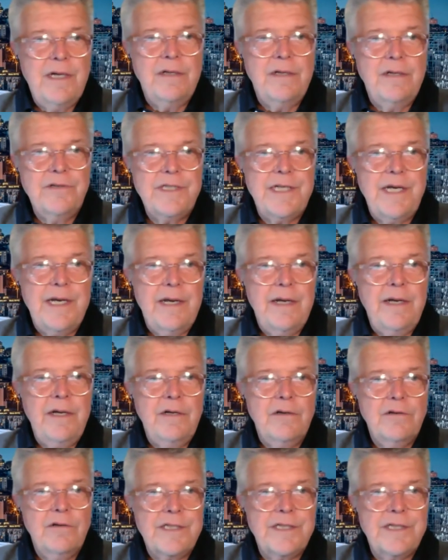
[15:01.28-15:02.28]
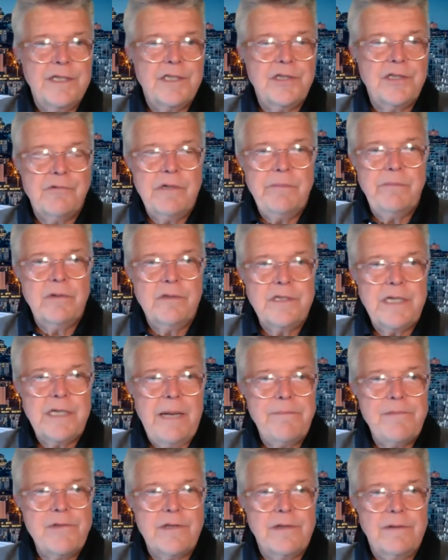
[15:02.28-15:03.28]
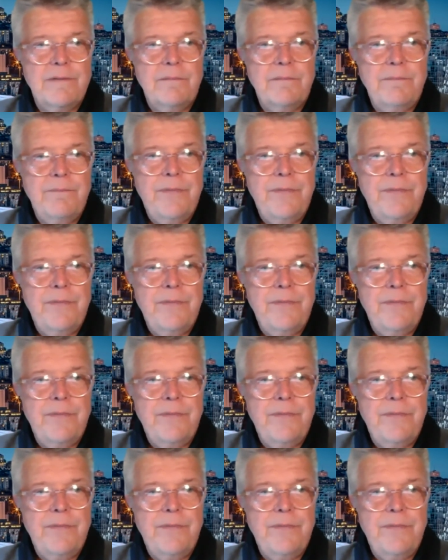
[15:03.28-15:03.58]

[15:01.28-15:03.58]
understanding or sensory perception.